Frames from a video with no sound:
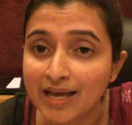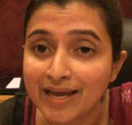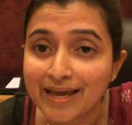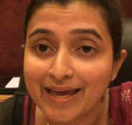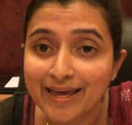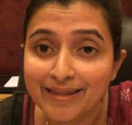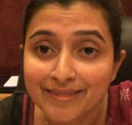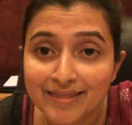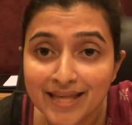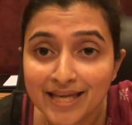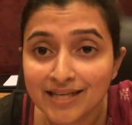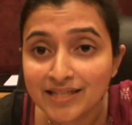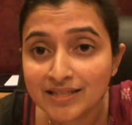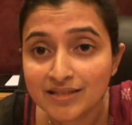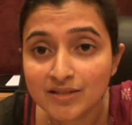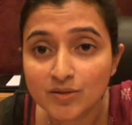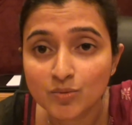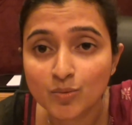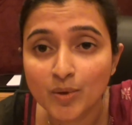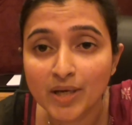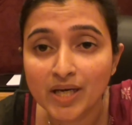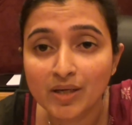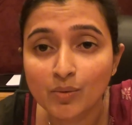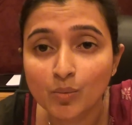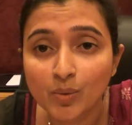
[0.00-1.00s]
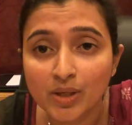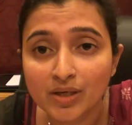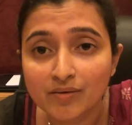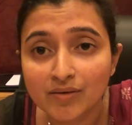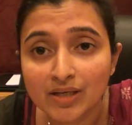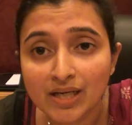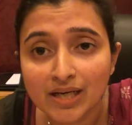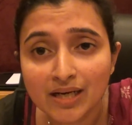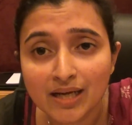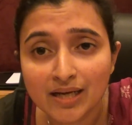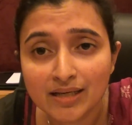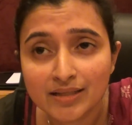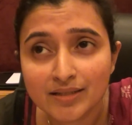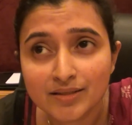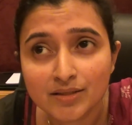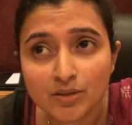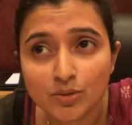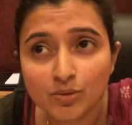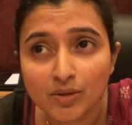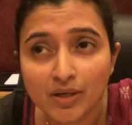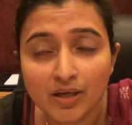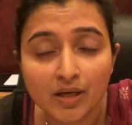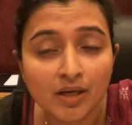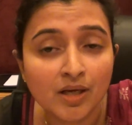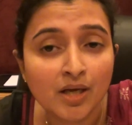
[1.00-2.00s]
And that is when we realized,
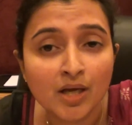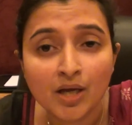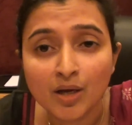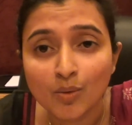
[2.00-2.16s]
okay,